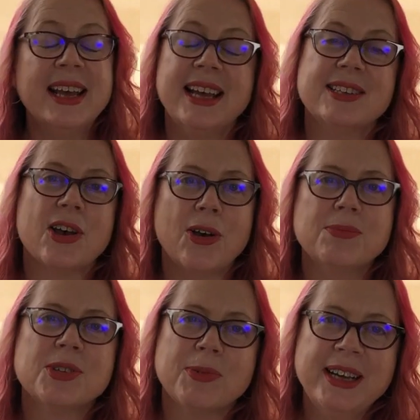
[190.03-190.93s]
It's Home
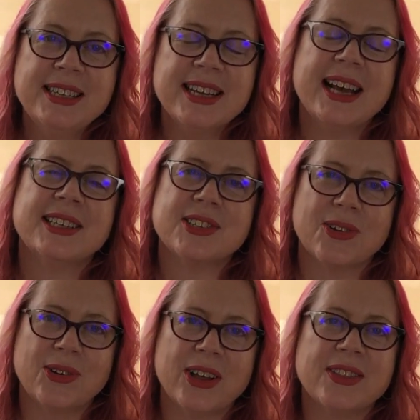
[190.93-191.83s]
Suite and it's
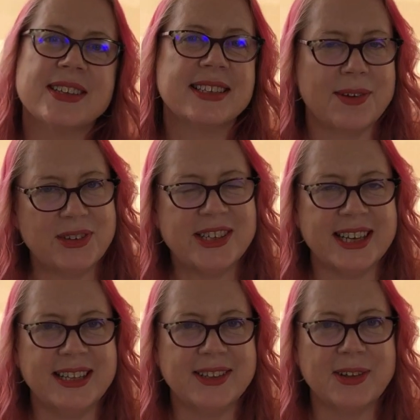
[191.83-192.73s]
on the
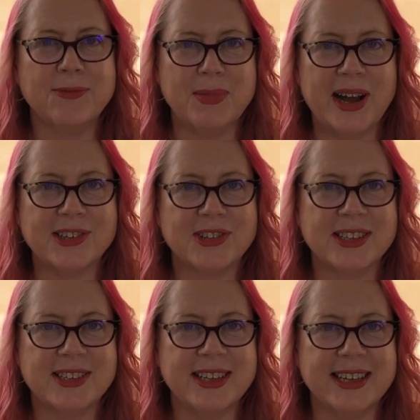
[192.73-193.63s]
17th of March
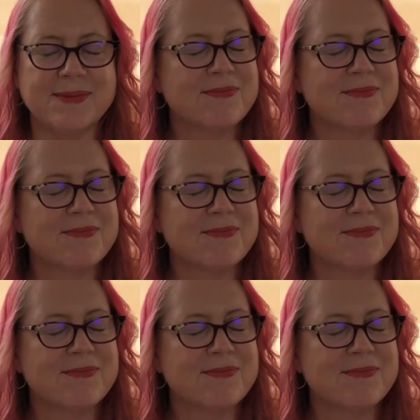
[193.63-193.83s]
this year.